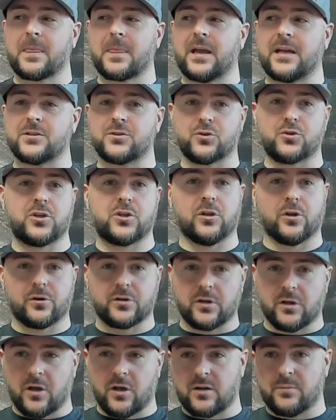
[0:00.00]
And so she
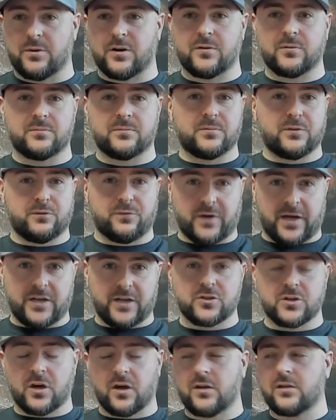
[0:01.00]
learned a lot about fine
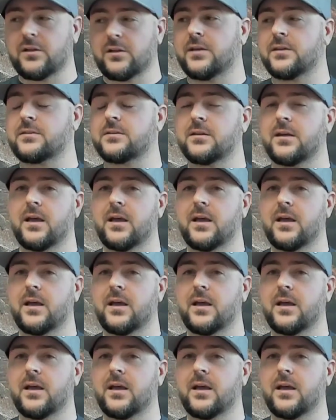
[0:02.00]
chocolate,